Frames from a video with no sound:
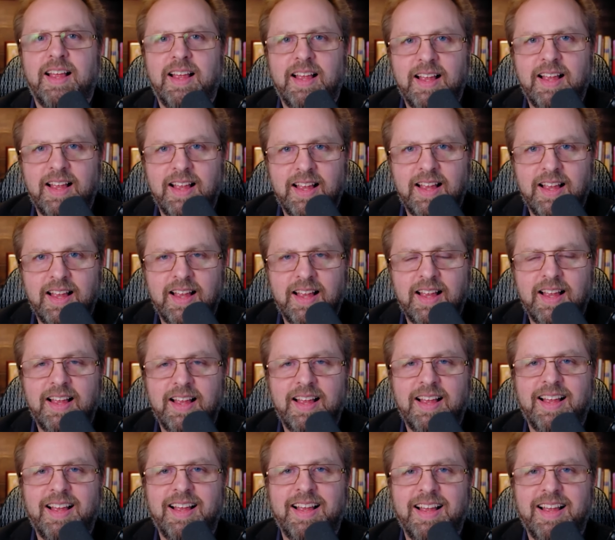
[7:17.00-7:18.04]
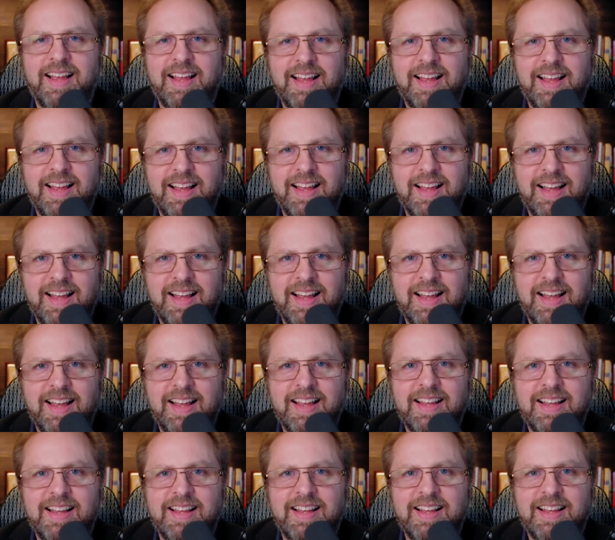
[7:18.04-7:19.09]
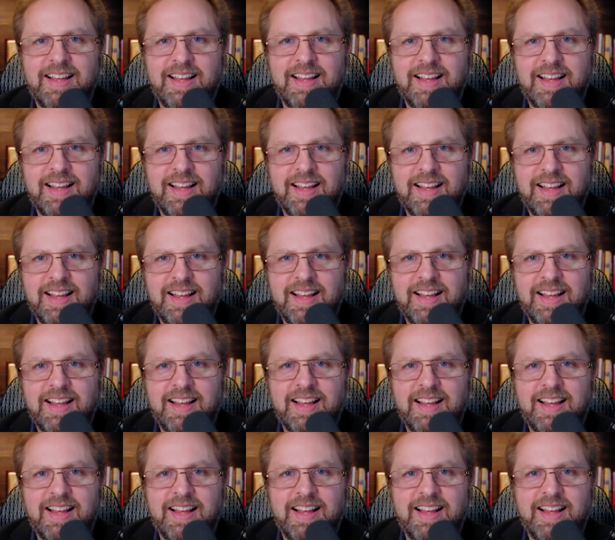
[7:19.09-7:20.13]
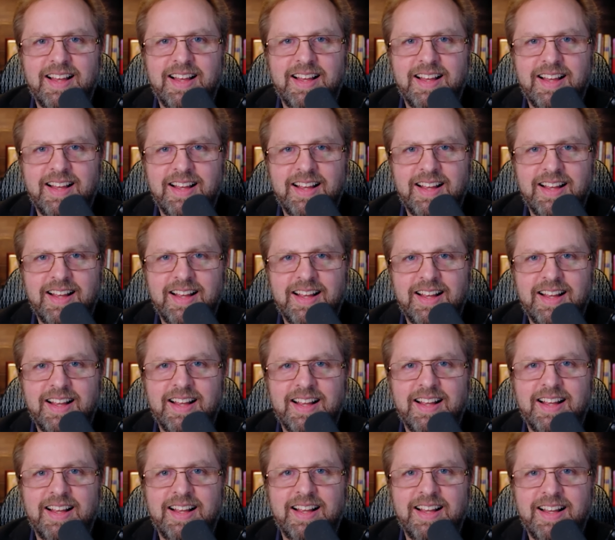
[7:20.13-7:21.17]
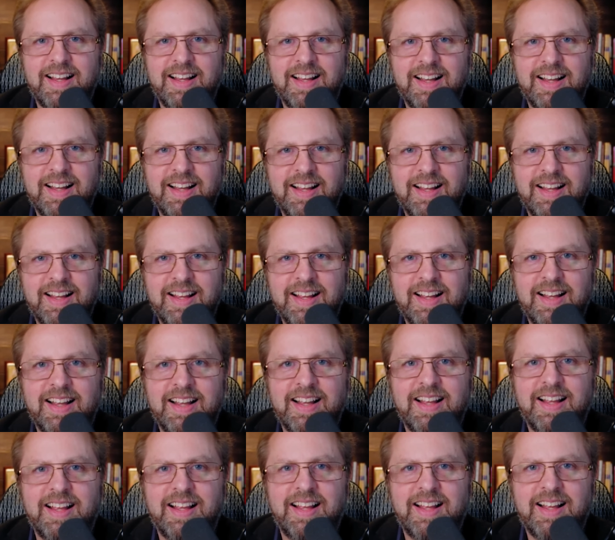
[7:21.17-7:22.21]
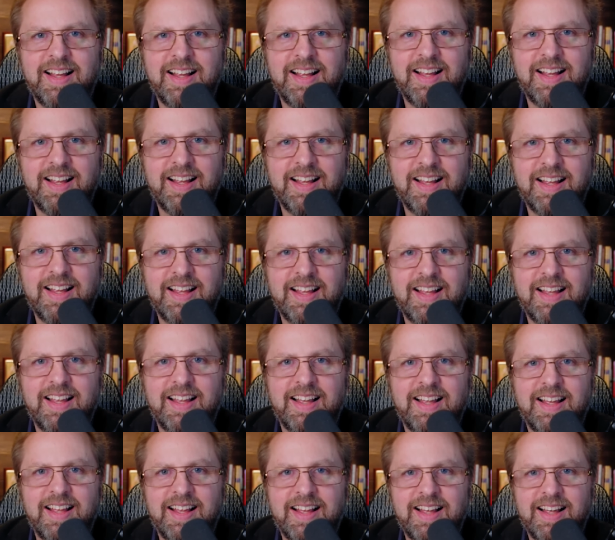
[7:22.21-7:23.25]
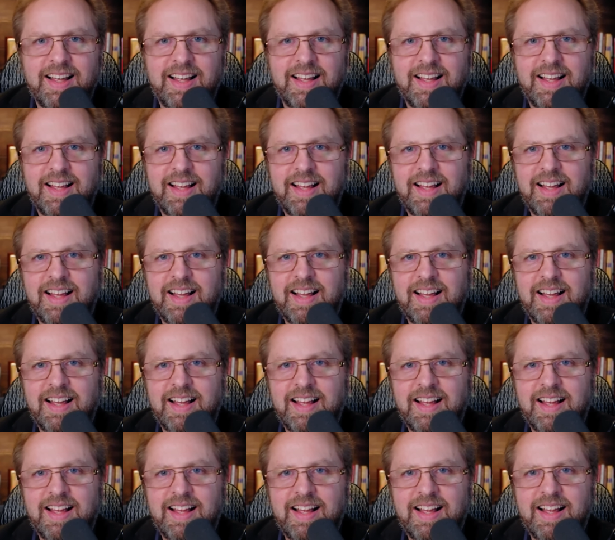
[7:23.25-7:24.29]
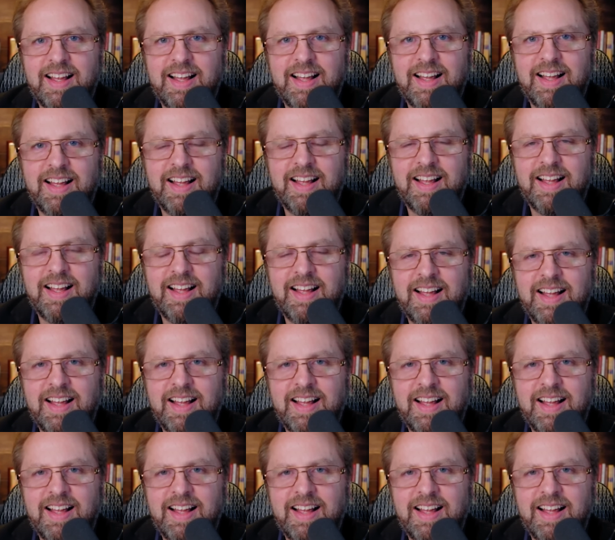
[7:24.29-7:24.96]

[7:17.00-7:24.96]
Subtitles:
The person shown says nothing.